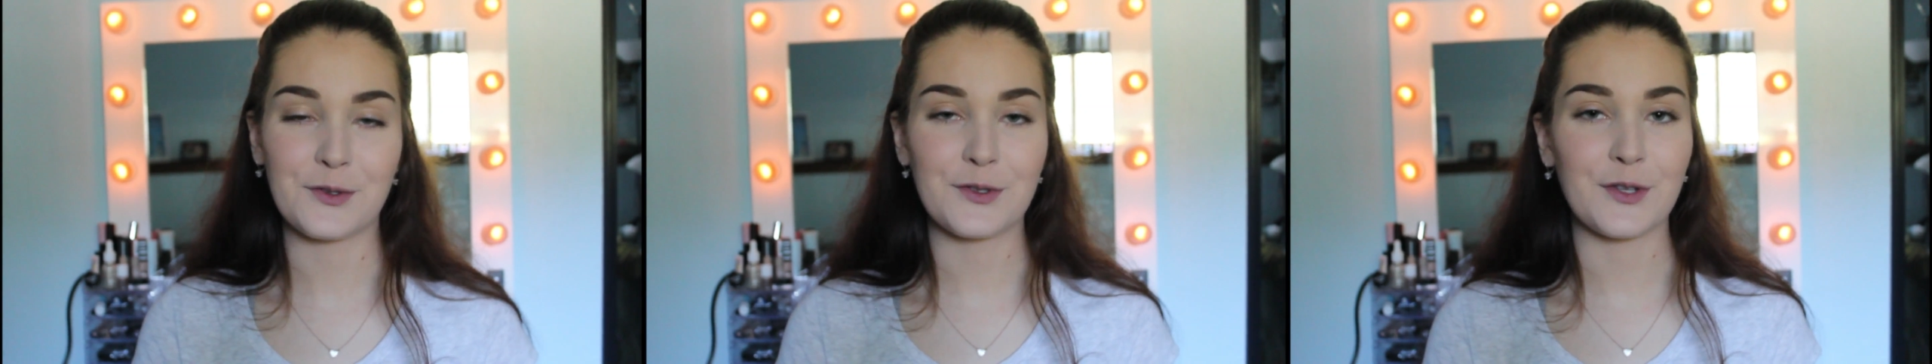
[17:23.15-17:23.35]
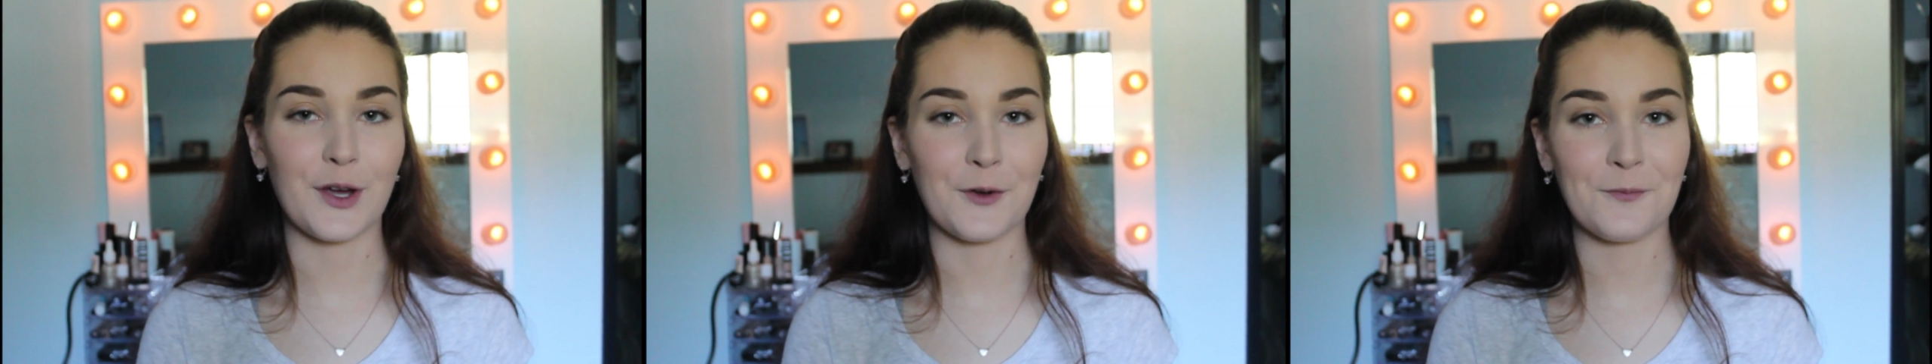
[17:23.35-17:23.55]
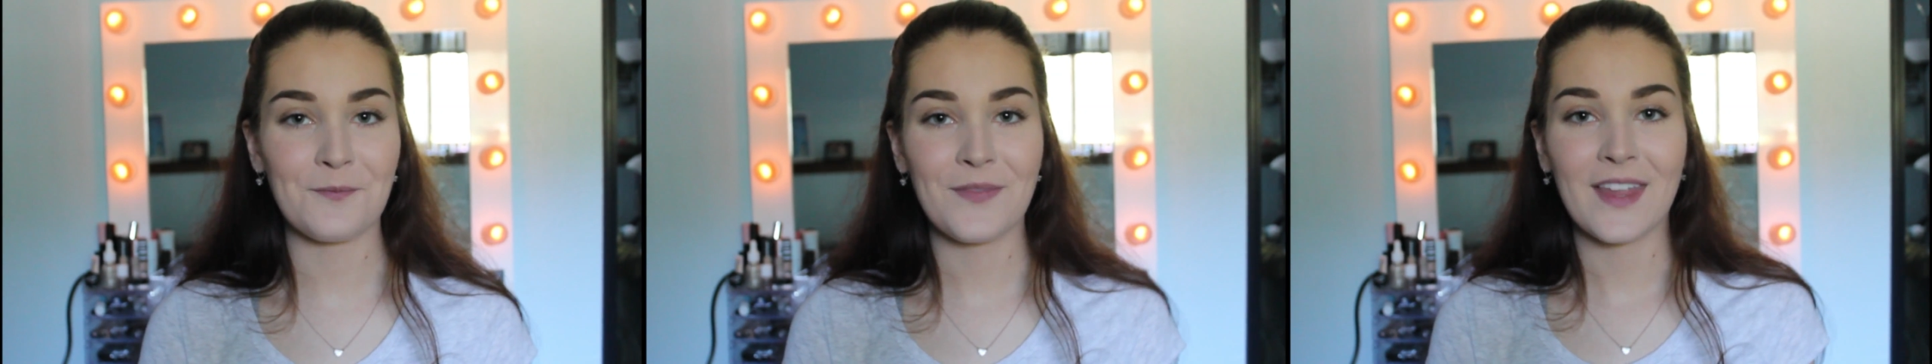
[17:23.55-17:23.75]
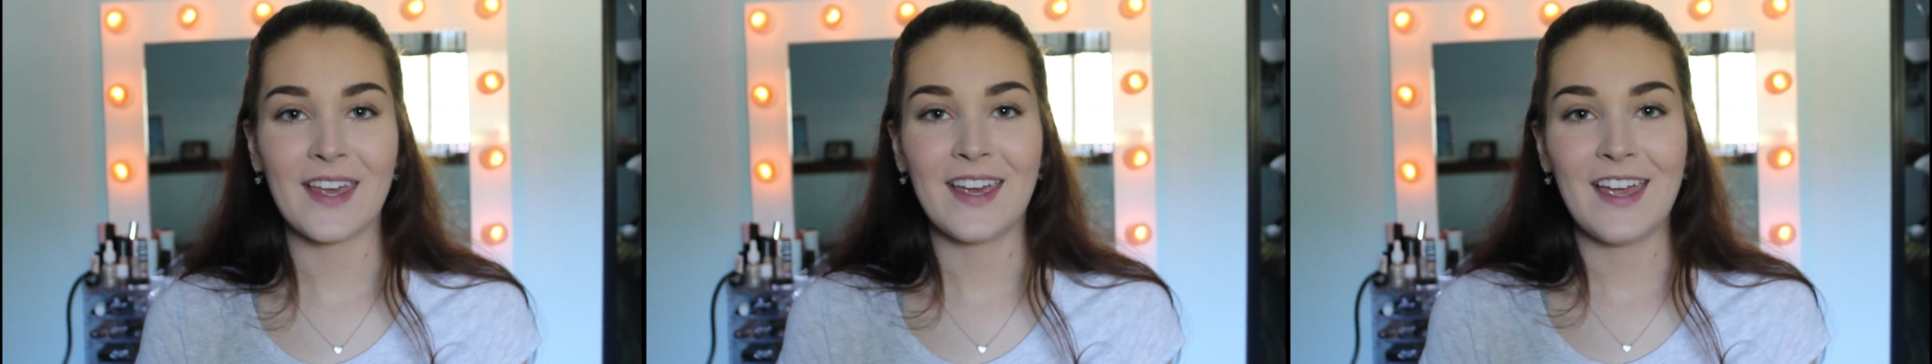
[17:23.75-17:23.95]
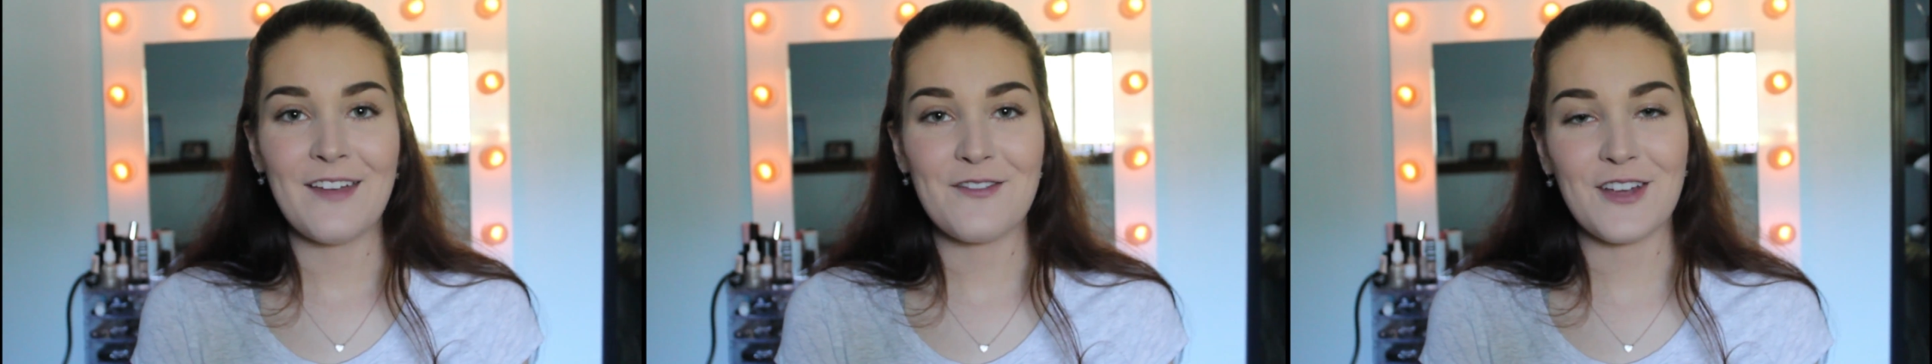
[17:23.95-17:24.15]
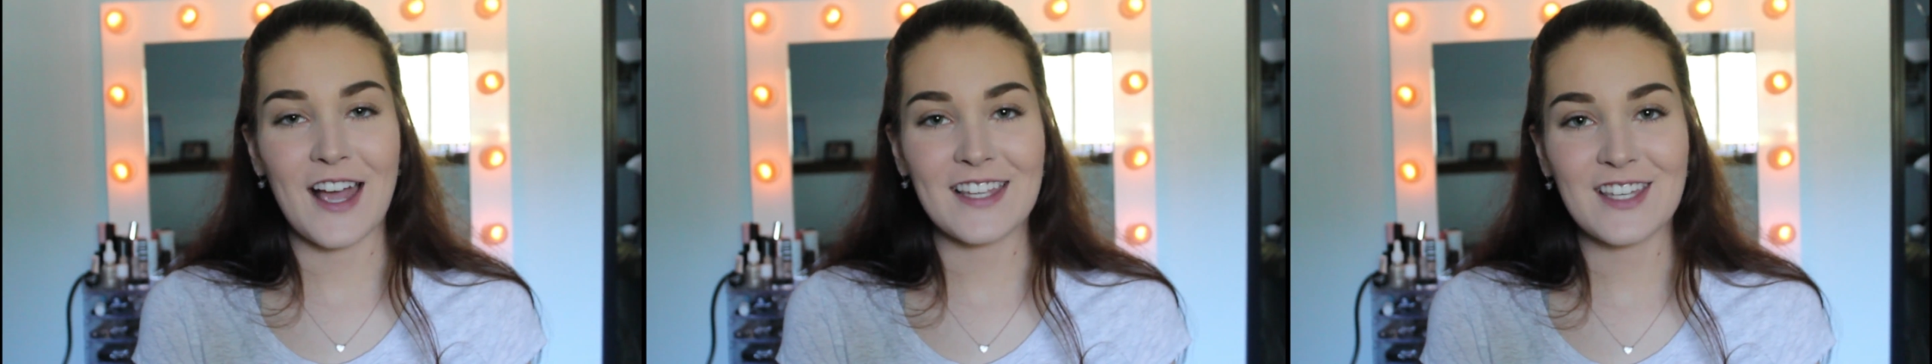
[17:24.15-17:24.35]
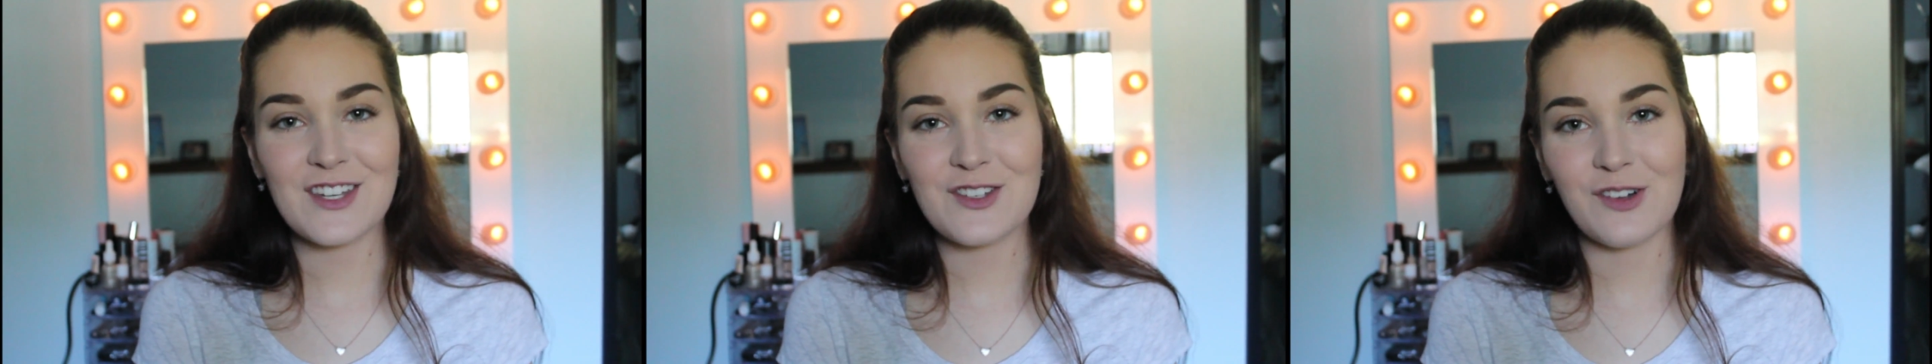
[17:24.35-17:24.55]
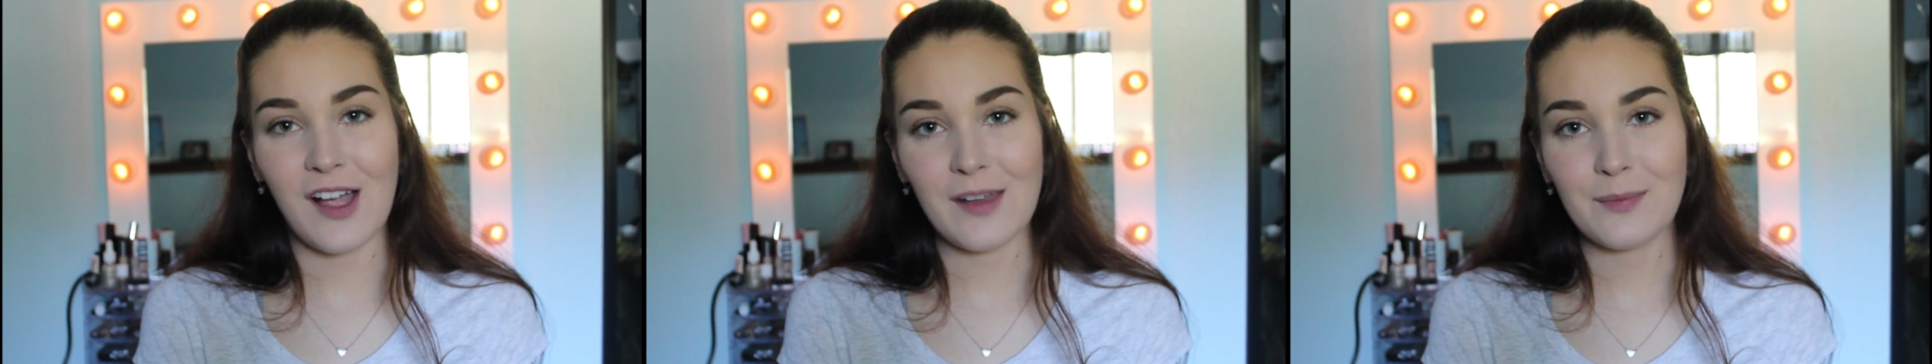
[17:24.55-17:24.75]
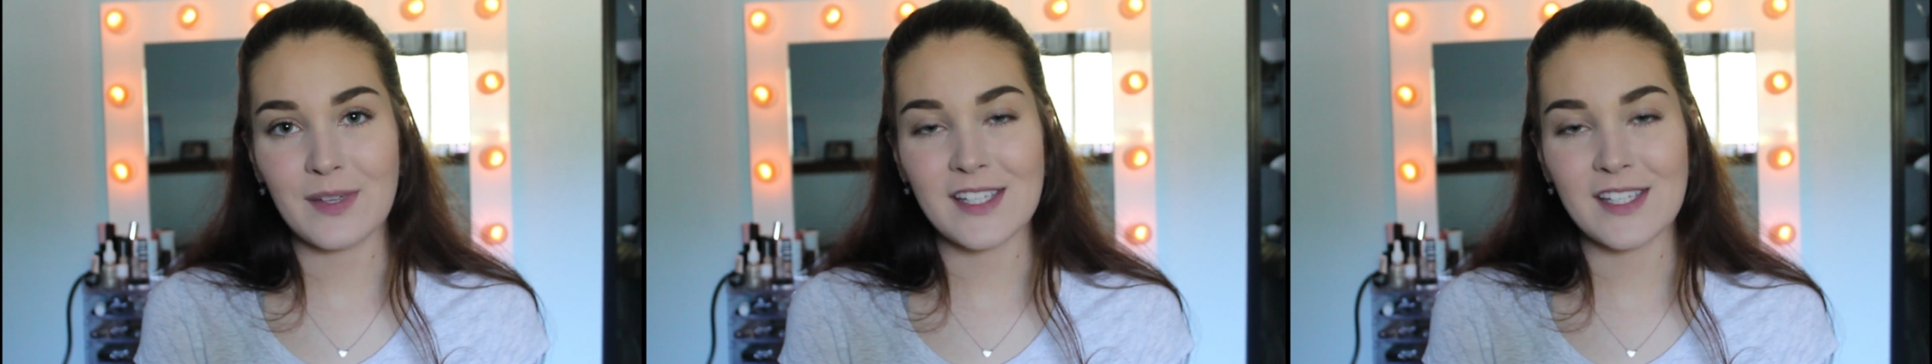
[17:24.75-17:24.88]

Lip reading: So if you guys enjoyed,